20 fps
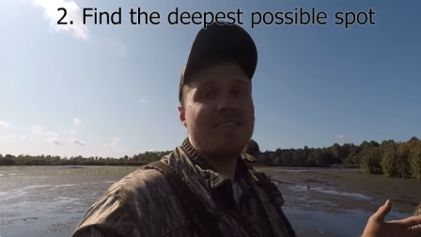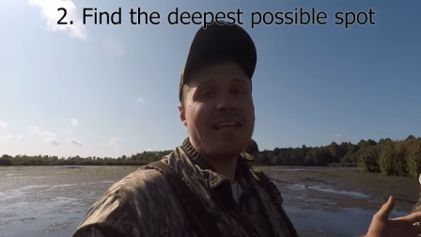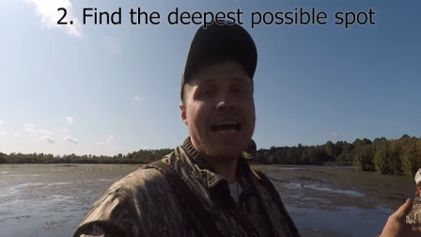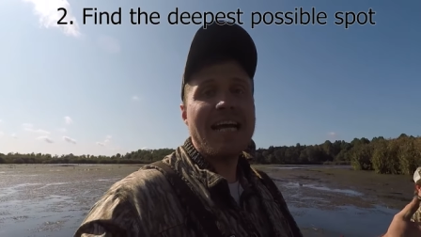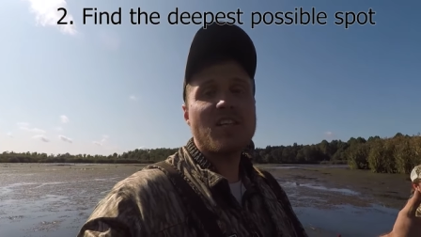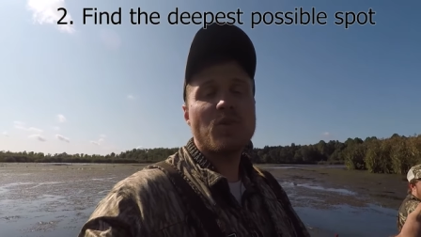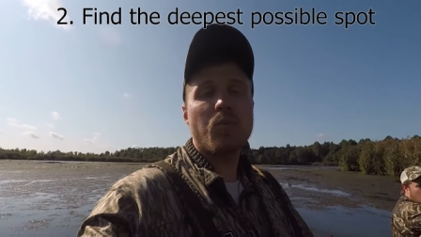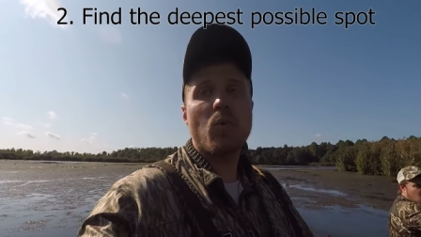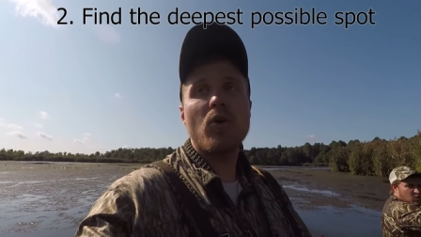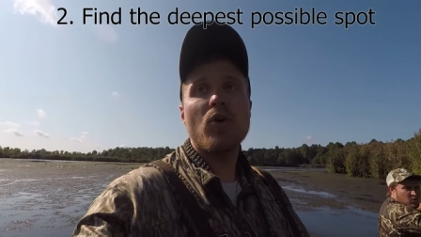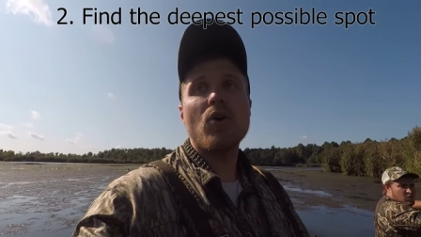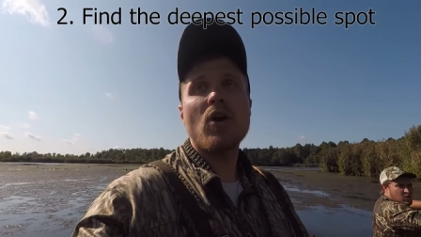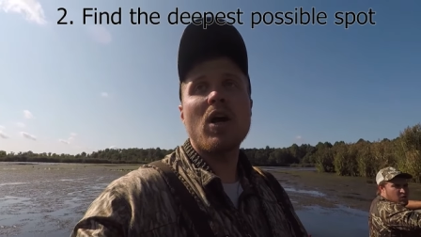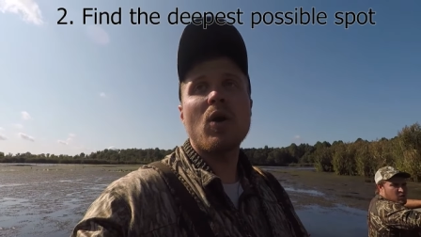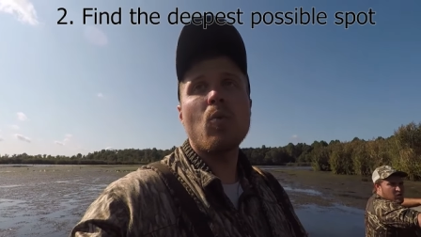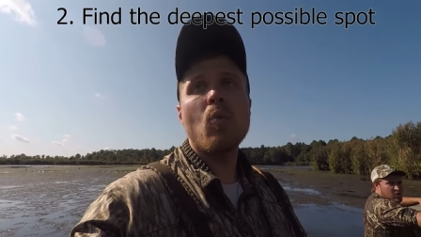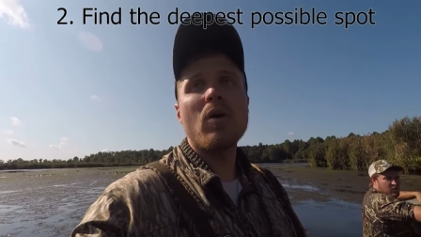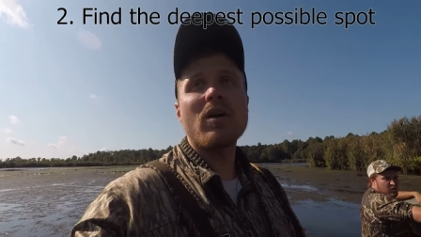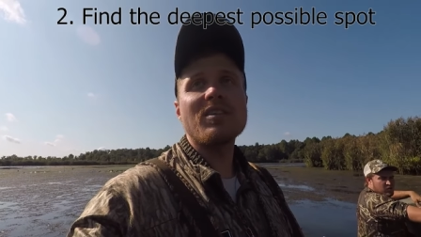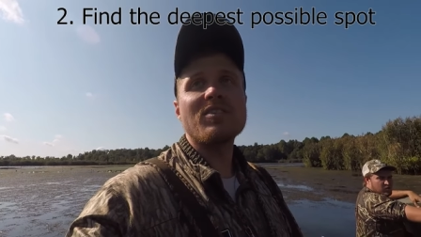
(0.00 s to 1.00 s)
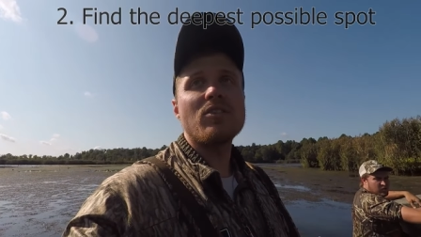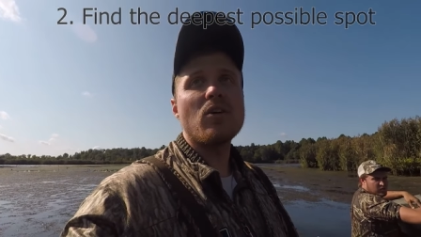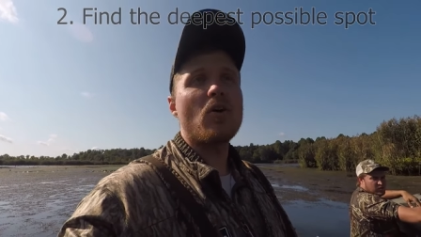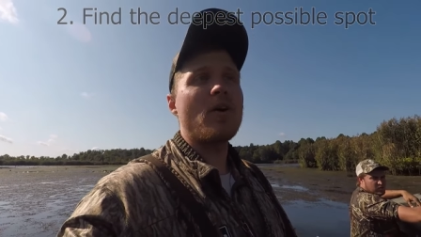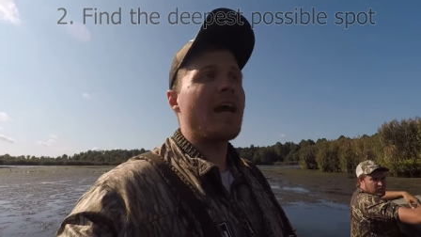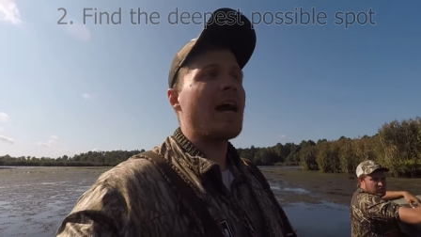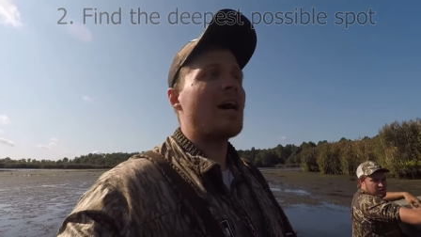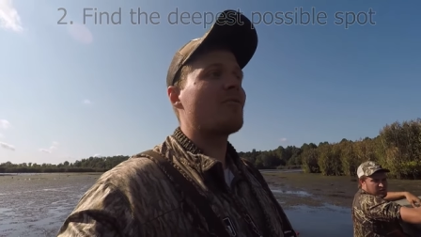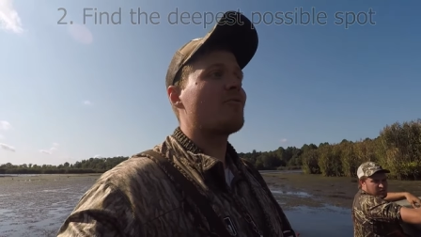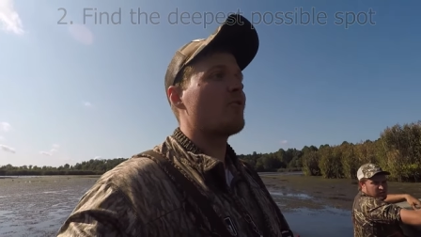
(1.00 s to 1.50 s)
that's where you're gonna wanna
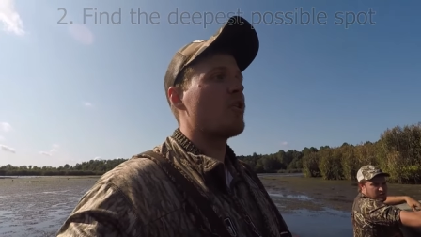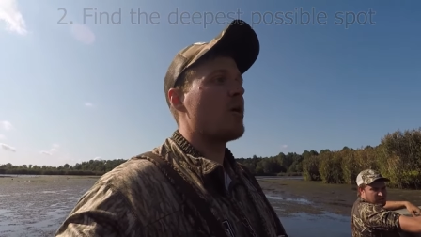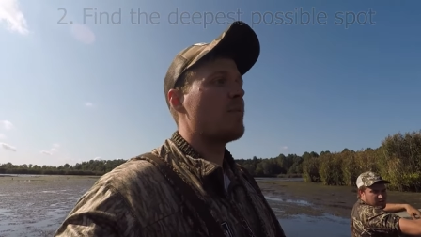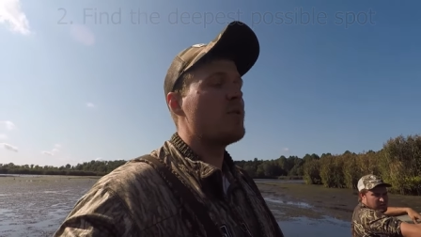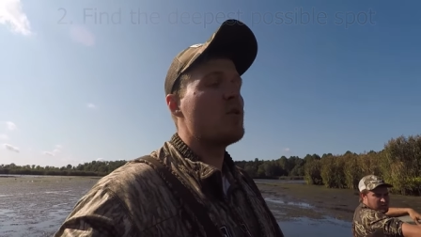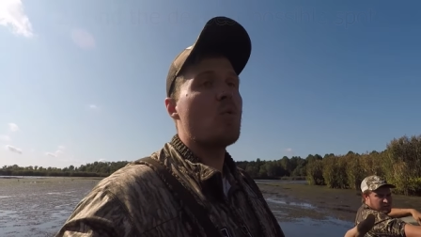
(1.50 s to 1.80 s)
start out from.